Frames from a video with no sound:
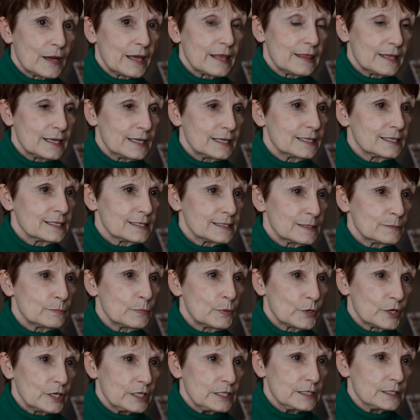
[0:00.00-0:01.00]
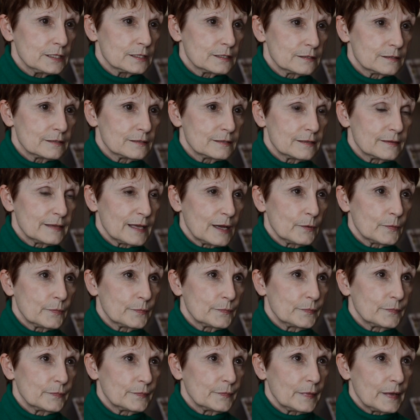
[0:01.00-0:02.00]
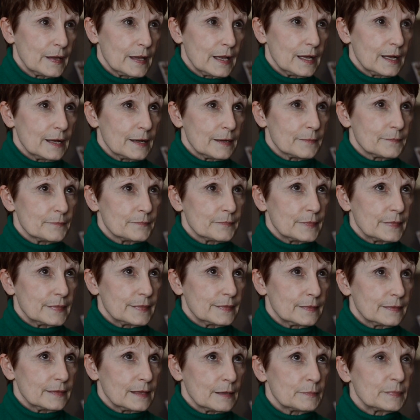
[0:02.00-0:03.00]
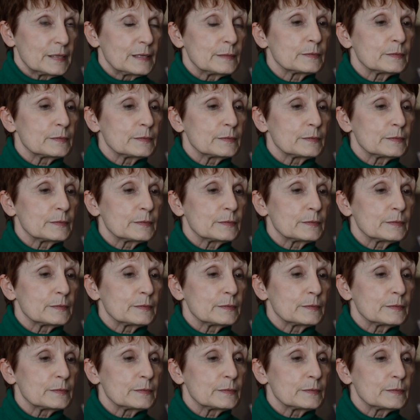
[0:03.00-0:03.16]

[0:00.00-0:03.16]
I think it is important that